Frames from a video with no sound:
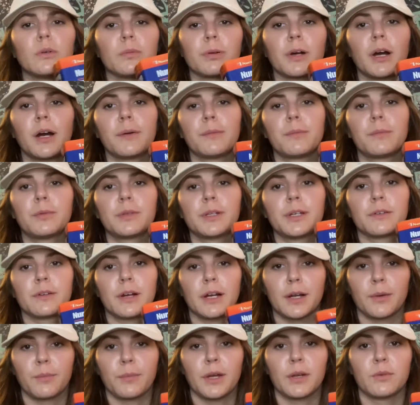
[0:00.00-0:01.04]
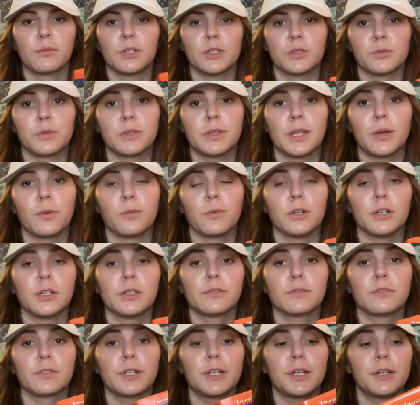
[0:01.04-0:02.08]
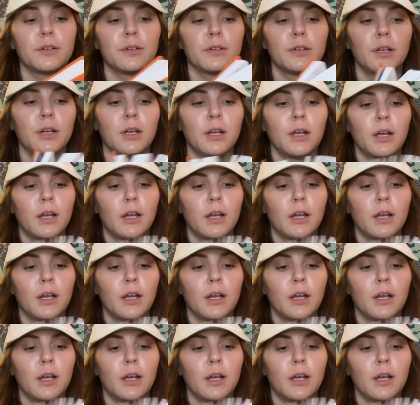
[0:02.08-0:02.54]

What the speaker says: will probably recommend which one they want for you.